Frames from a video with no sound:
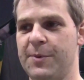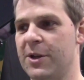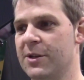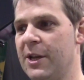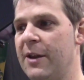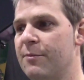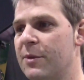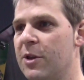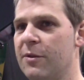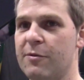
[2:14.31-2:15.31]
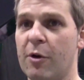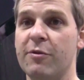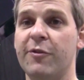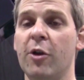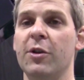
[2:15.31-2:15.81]
because in all
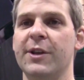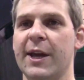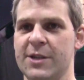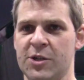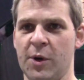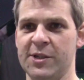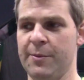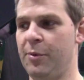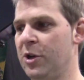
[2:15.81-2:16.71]
the fueling days it's quite simple.